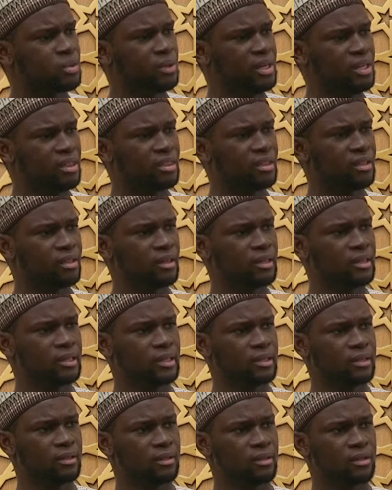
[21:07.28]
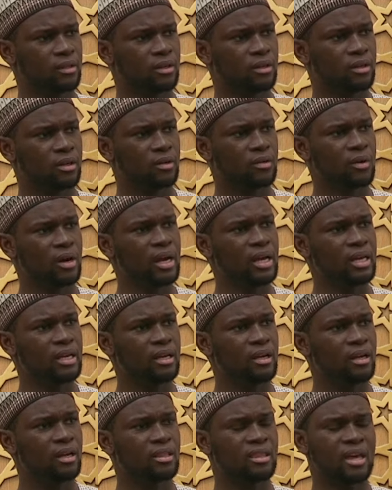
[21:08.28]
with, right?
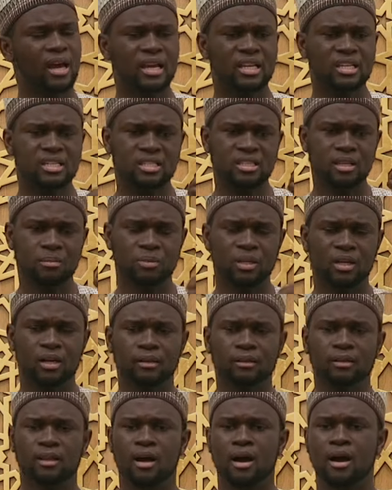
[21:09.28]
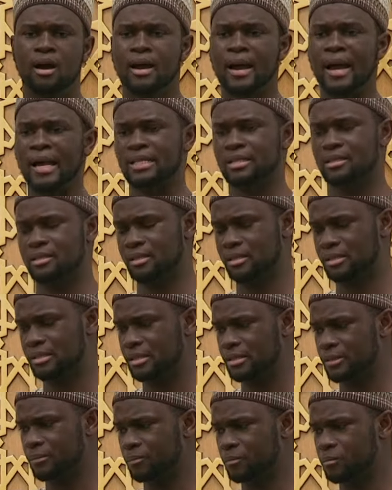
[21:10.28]
That except that Allah
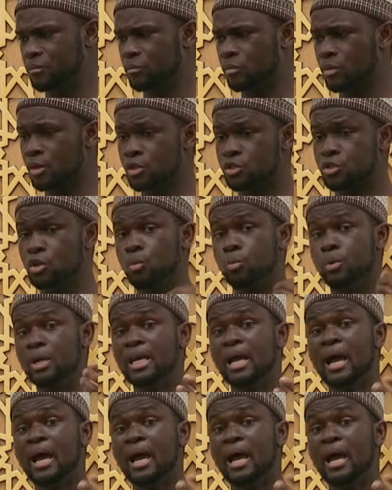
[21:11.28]
answers. So we